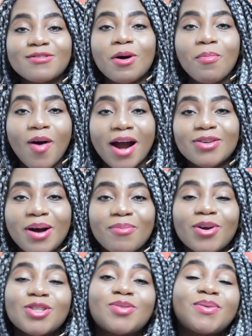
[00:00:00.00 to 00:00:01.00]
the more I know
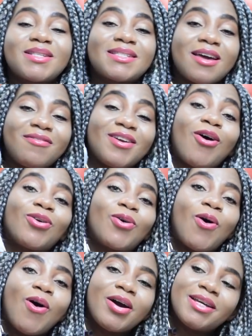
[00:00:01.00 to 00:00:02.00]
I'm going to be saving on
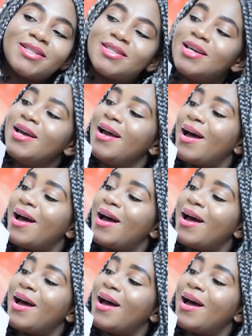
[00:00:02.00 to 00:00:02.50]
coins.